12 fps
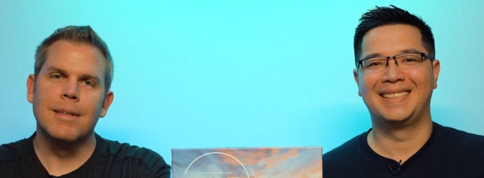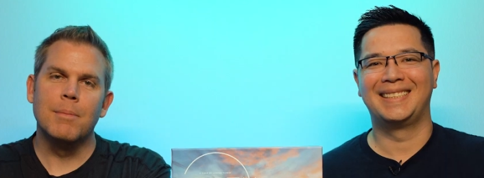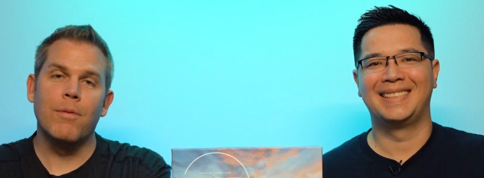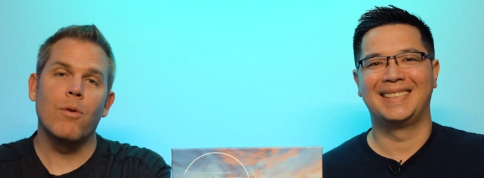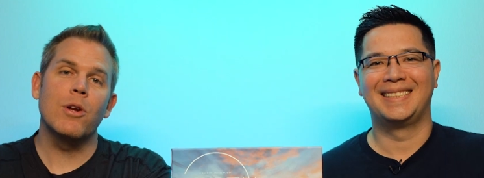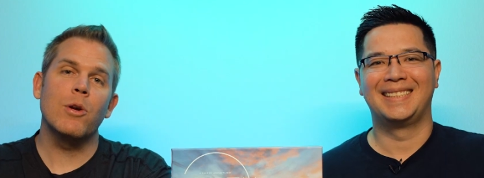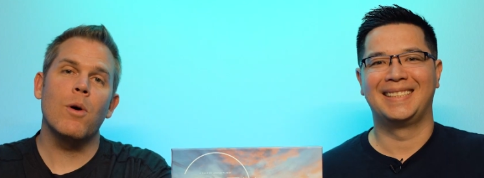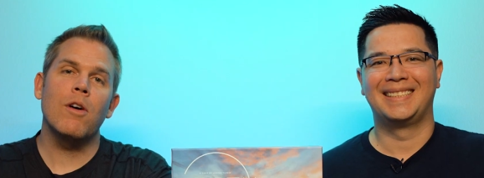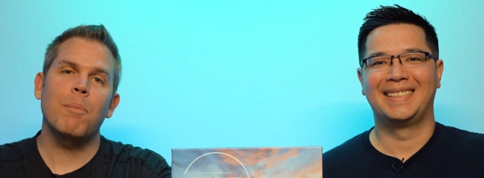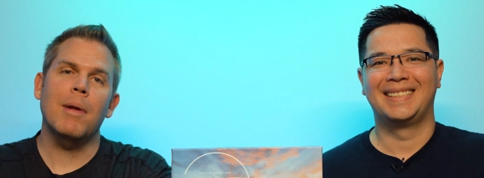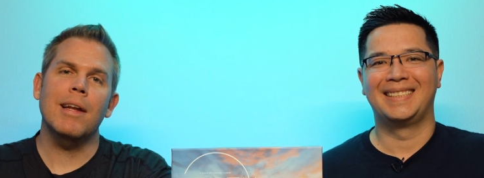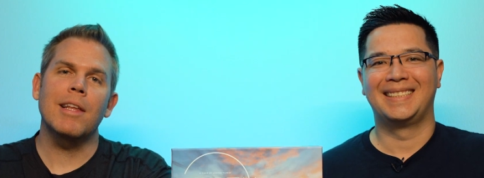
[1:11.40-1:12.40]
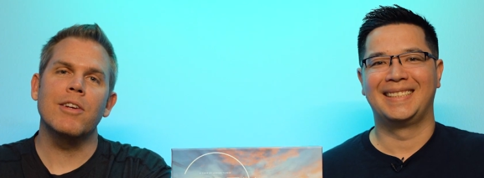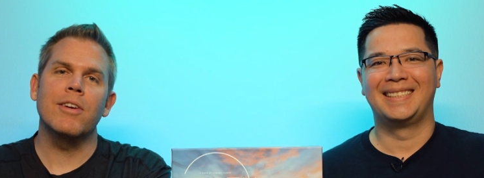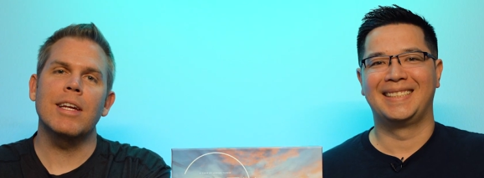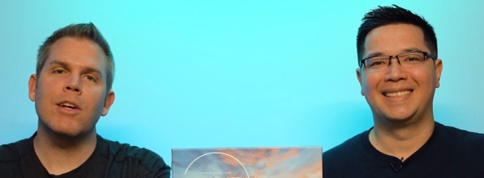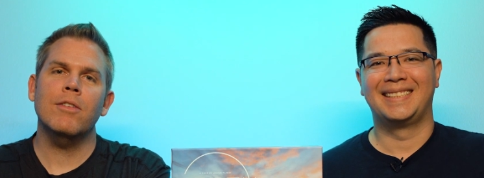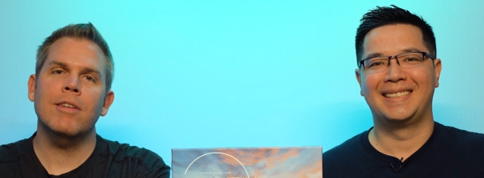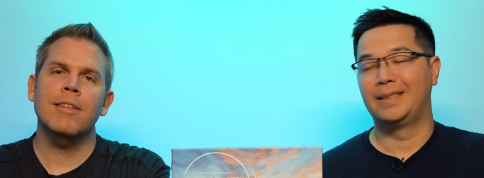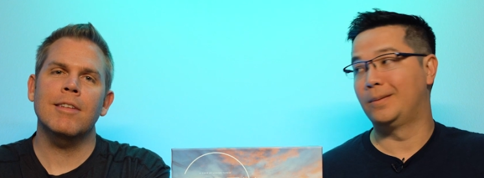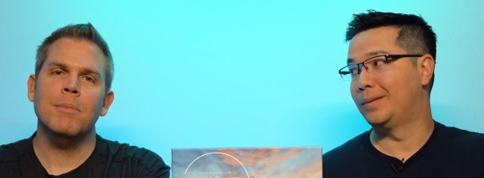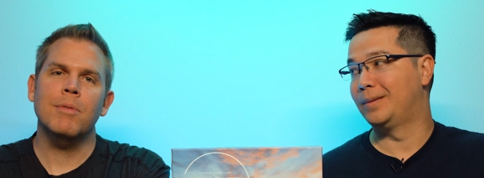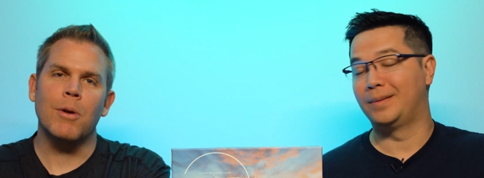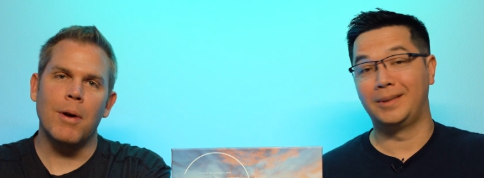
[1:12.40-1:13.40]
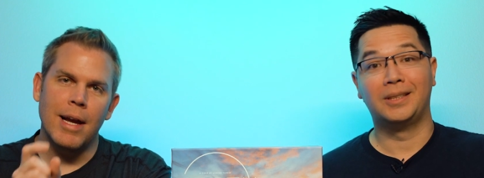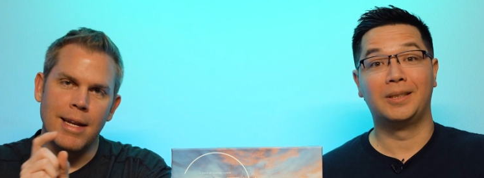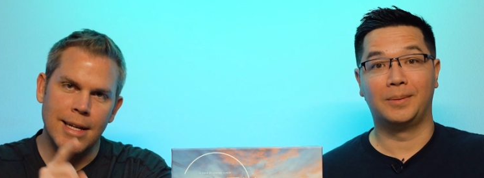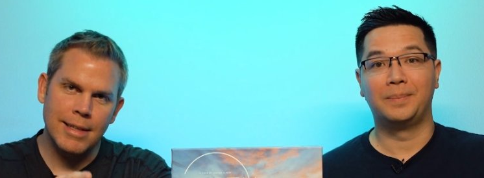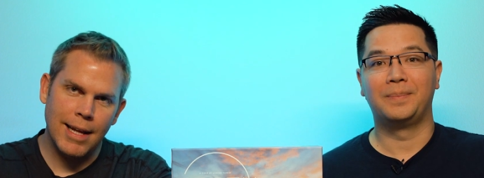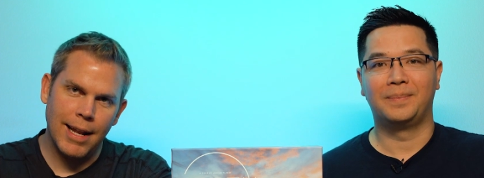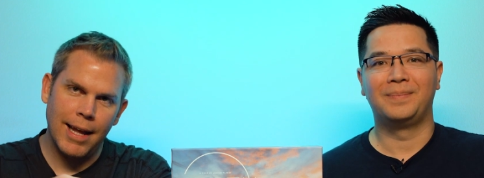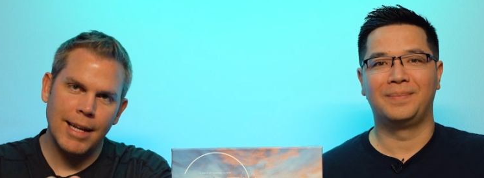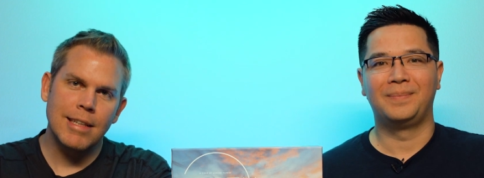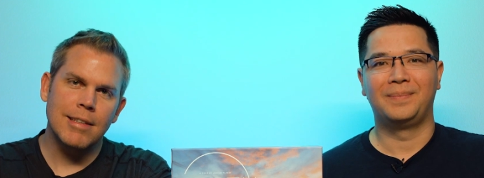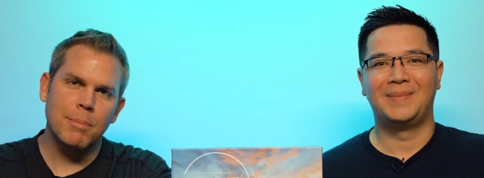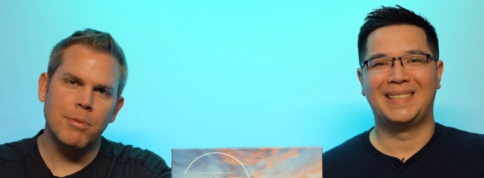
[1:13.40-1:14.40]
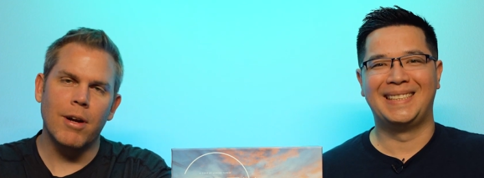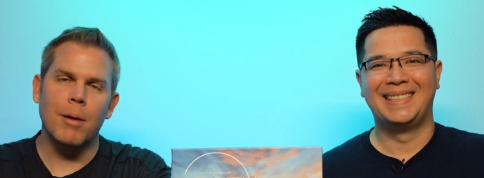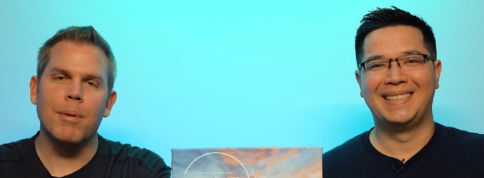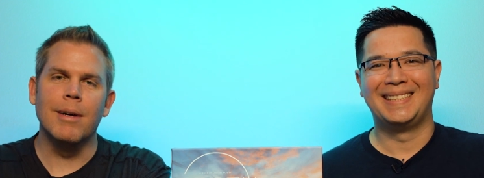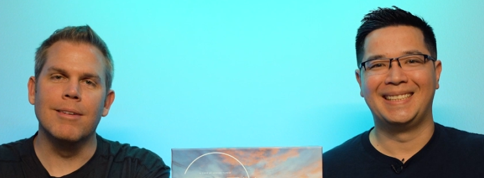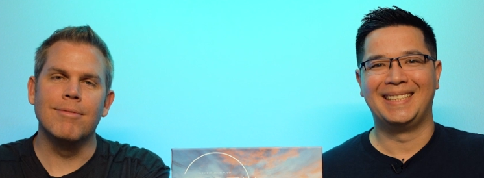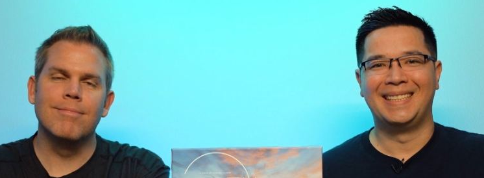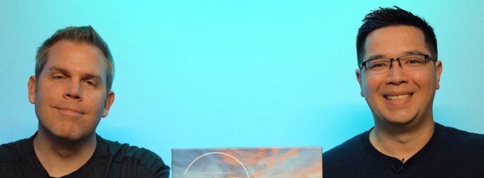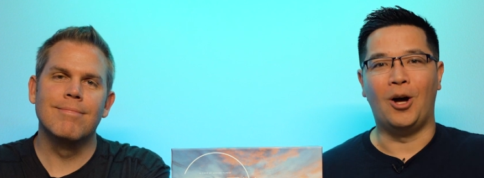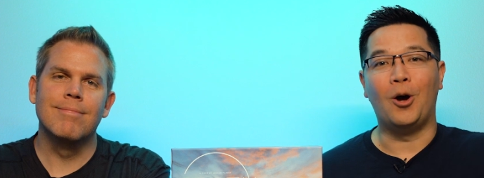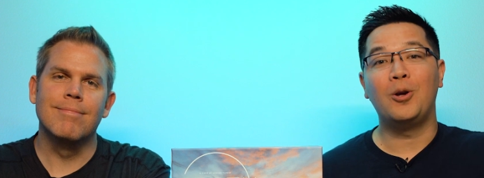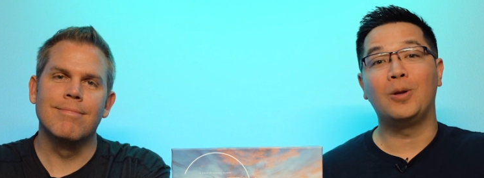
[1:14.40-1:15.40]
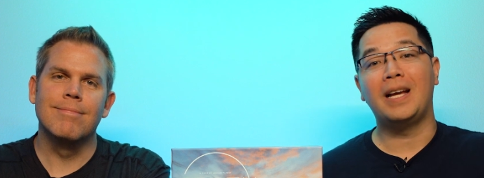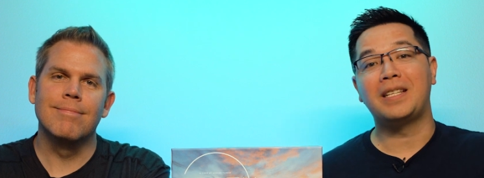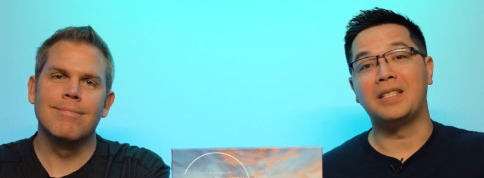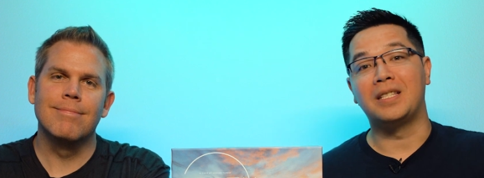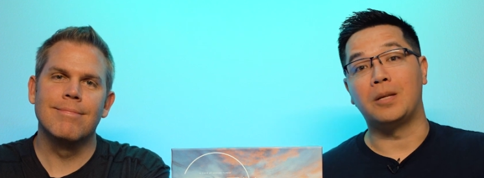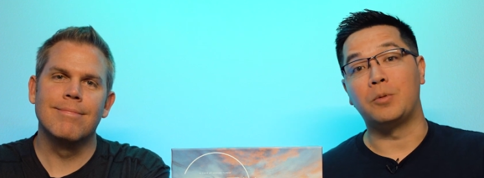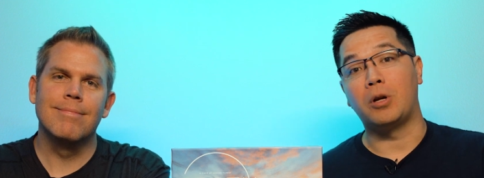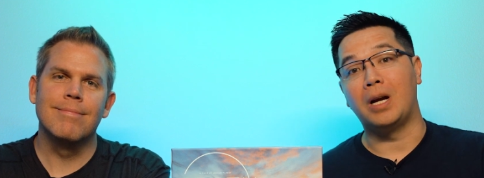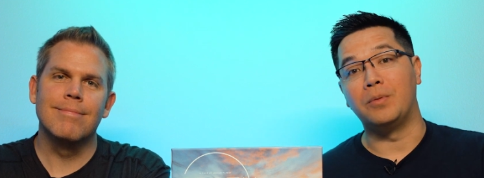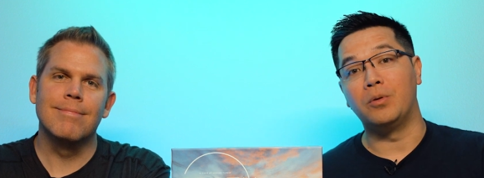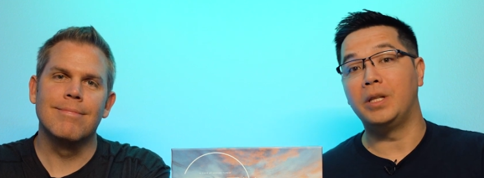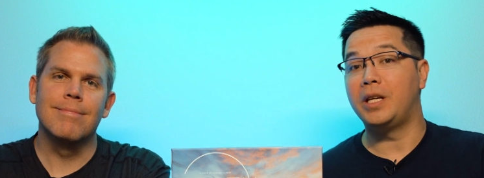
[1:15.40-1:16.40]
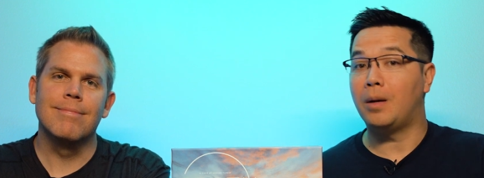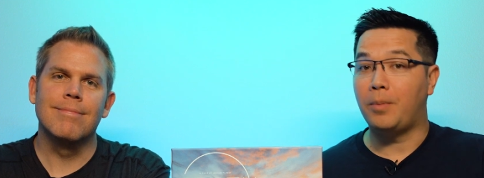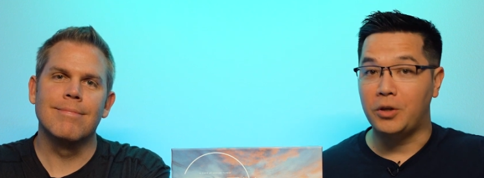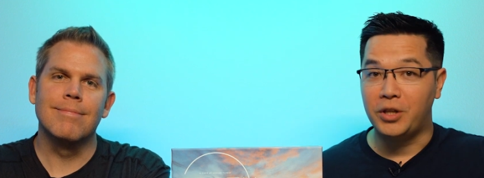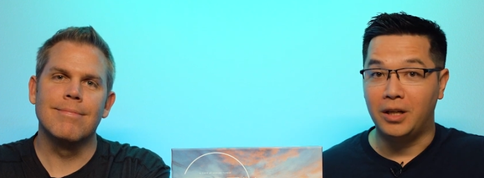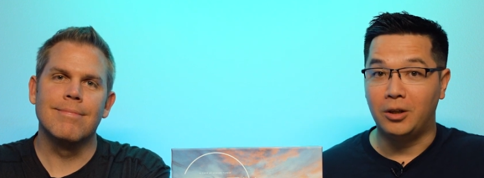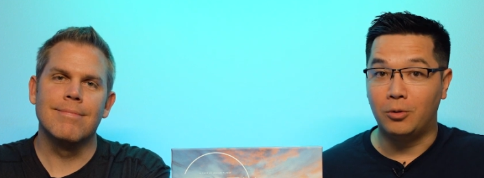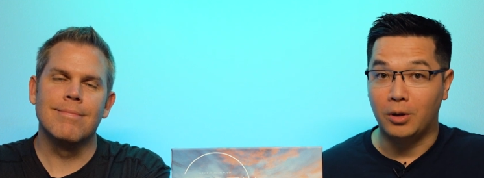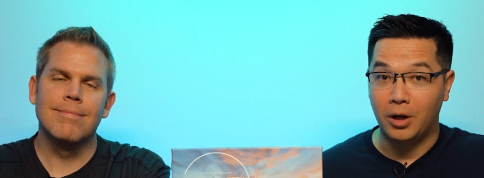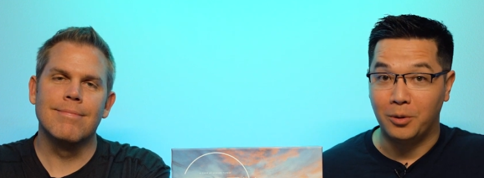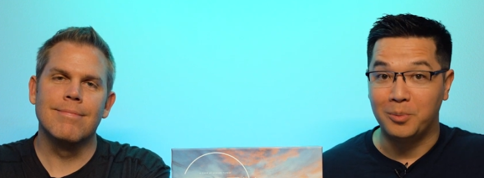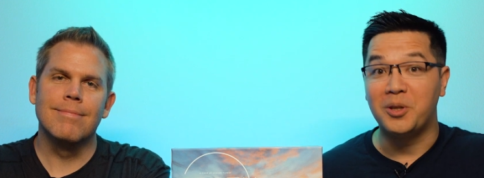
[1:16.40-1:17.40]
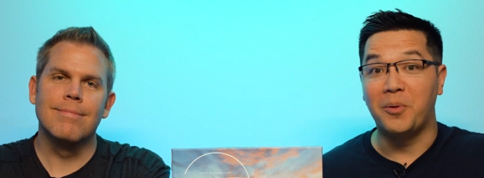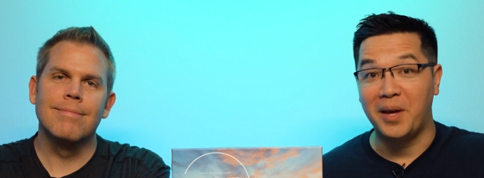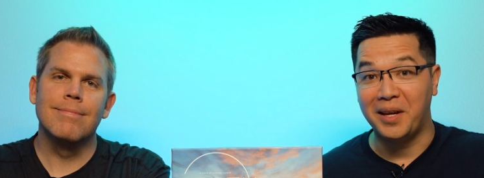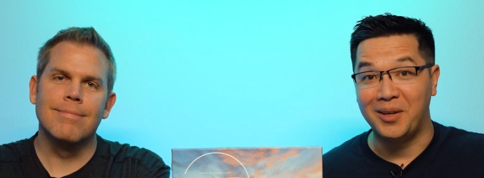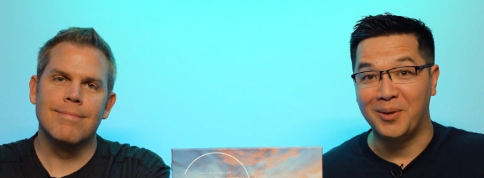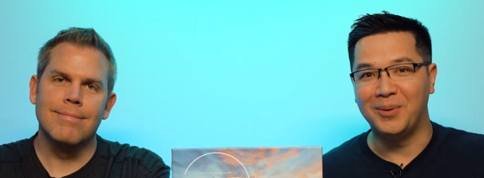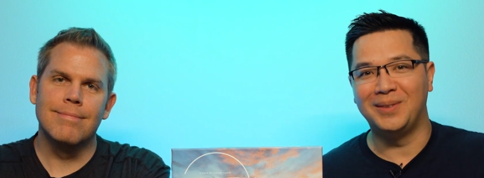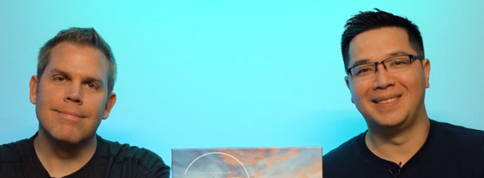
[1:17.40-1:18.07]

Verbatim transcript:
Speaker 1: Before you go off planning your ecosystems, go ahead and hit that like and subscribe button.
Speaker 2: All your likes and subscribes really help our channel grow, so thank you.